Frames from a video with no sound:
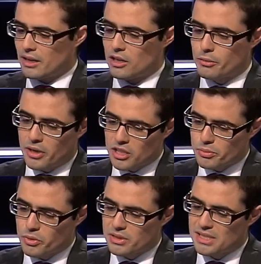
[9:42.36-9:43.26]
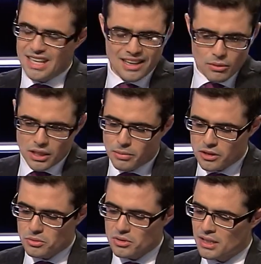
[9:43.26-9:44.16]
You know, the passports, taking away the
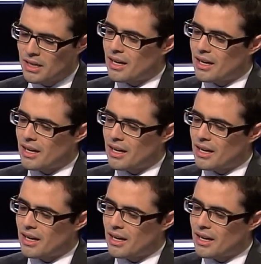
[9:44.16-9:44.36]
passports.